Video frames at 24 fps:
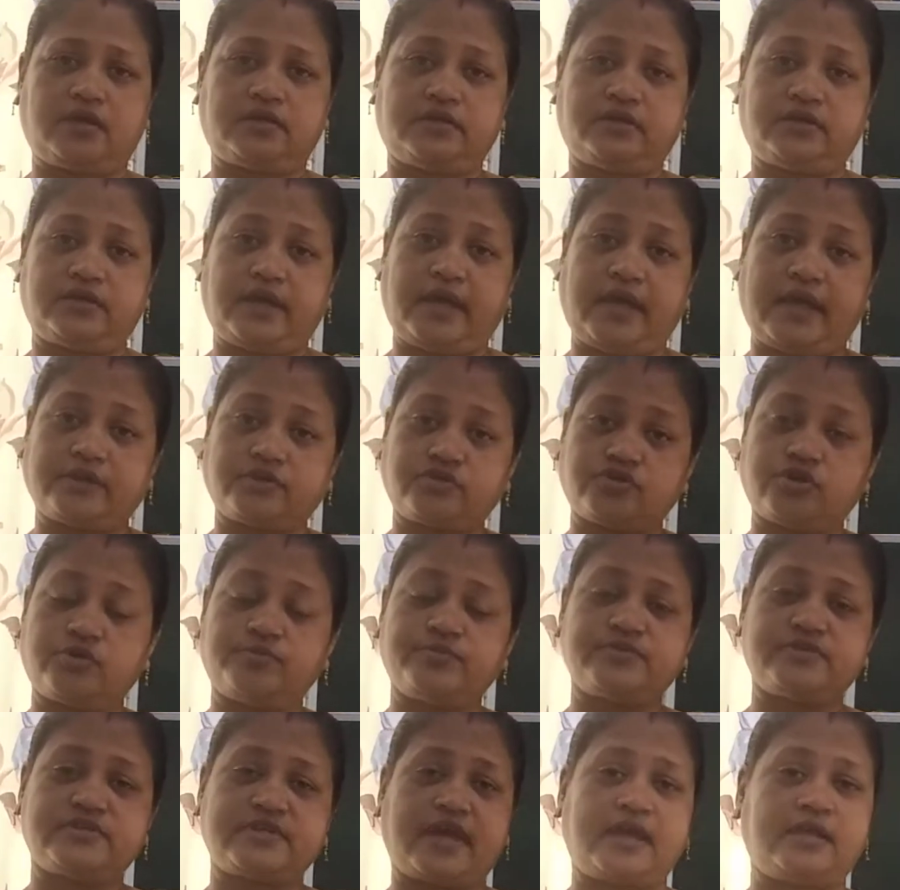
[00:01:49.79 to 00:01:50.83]
the
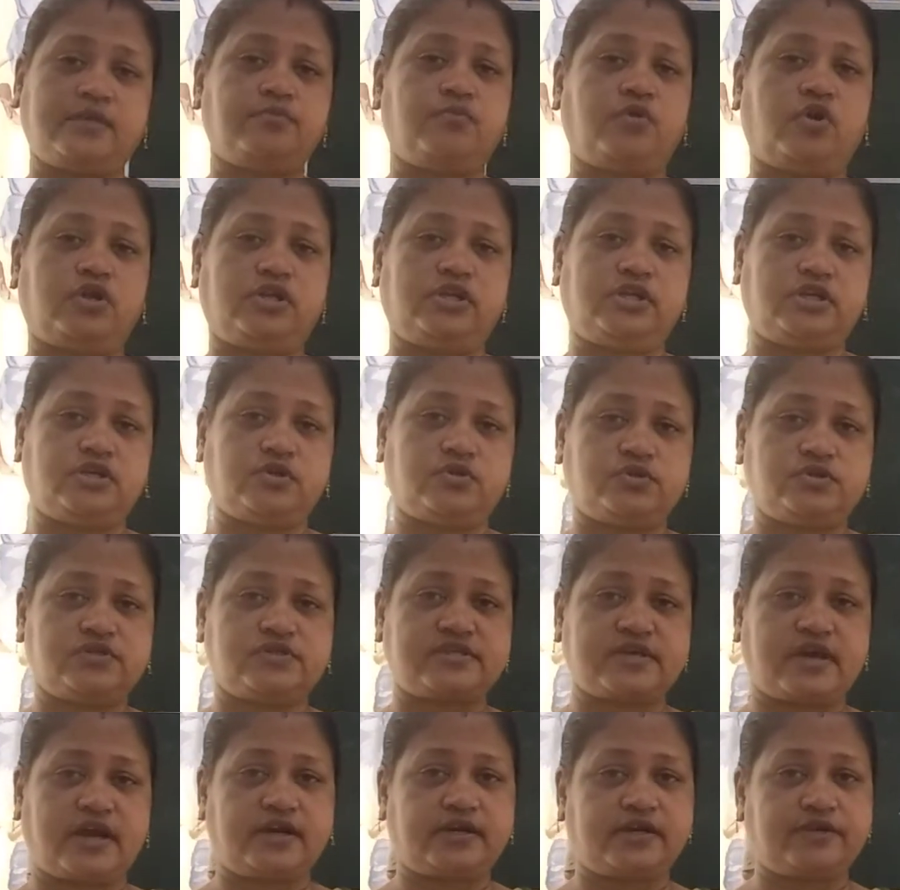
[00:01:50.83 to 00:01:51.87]
atoms and
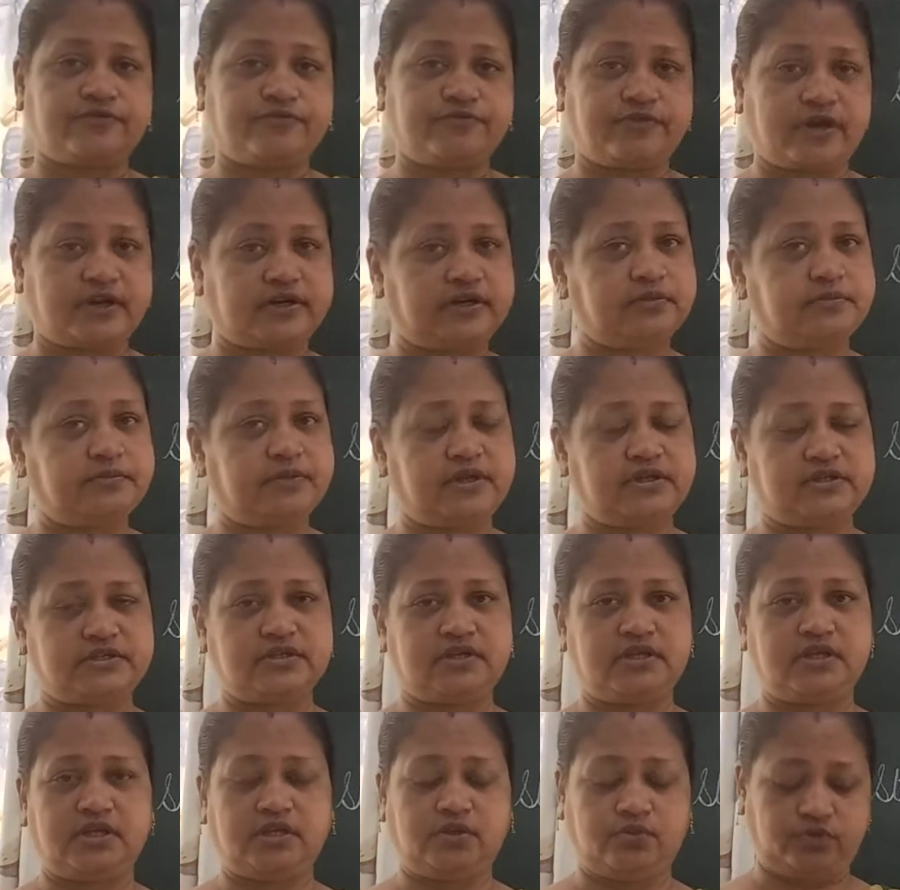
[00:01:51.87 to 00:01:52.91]
molecules are the
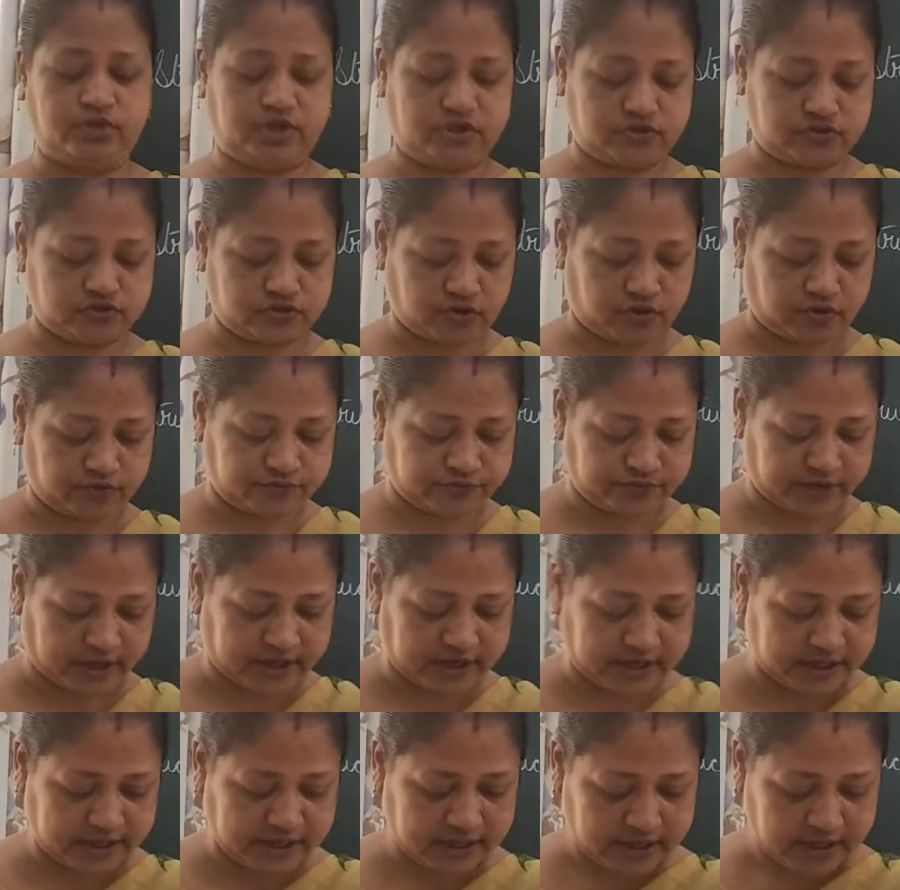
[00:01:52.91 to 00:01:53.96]
fundamental units of
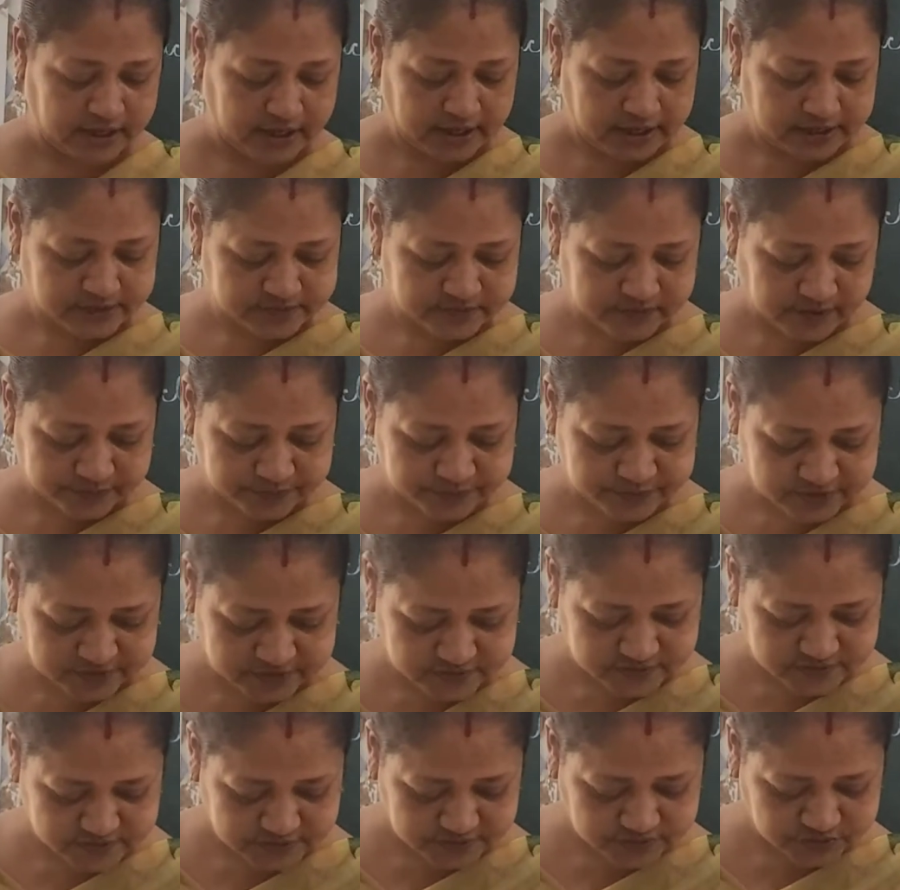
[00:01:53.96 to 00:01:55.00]
any
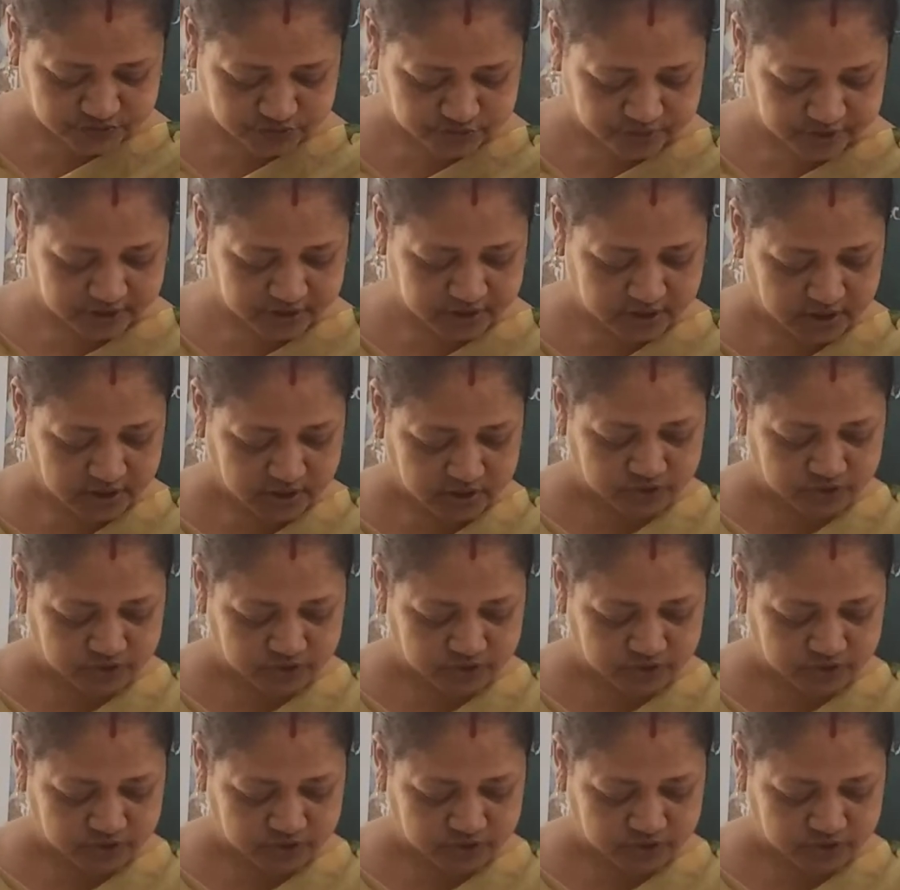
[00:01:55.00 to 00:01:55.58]
substances, right?